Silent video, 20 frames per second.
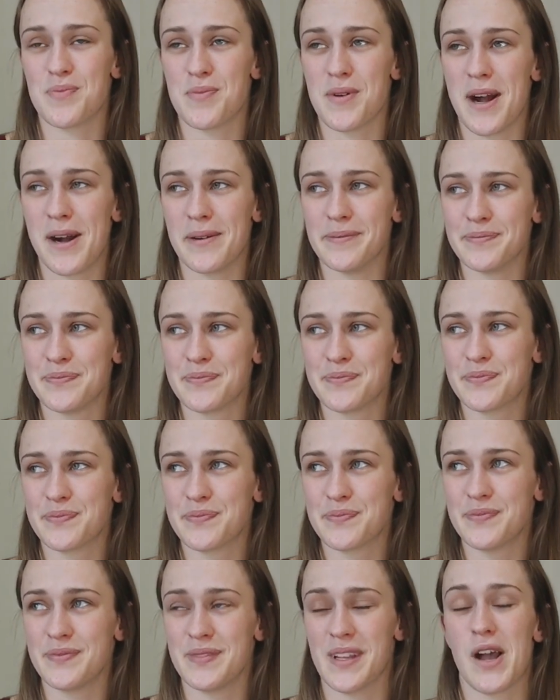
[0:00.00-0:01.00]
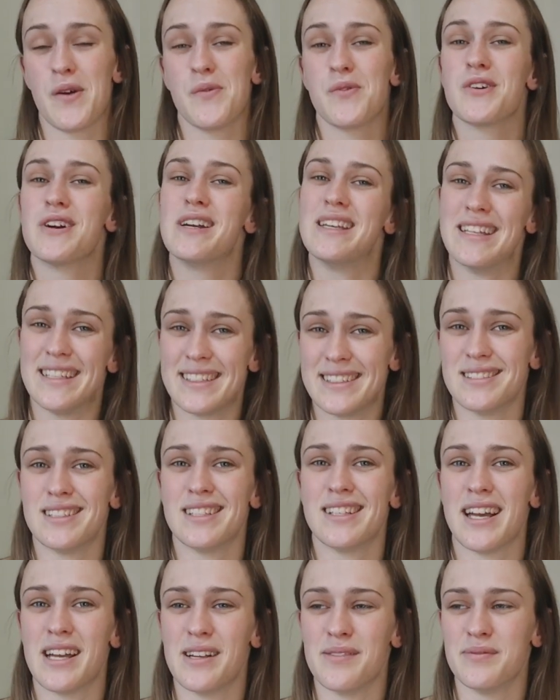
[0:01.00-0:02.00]
bra. I wore it
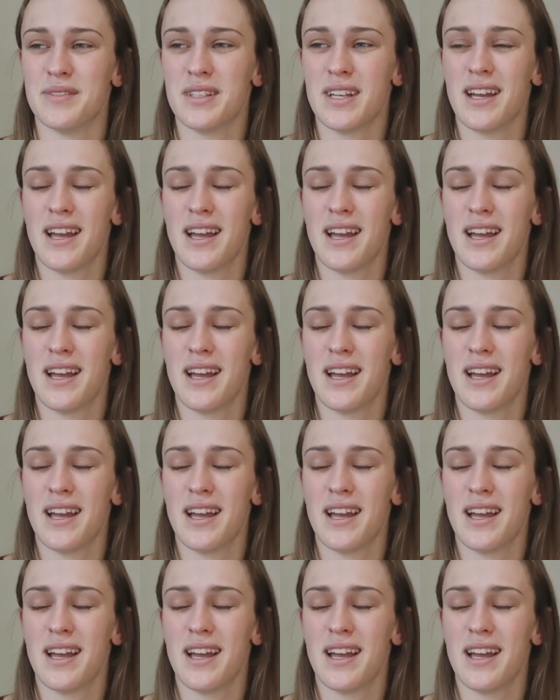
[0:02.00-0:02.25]
yesterday.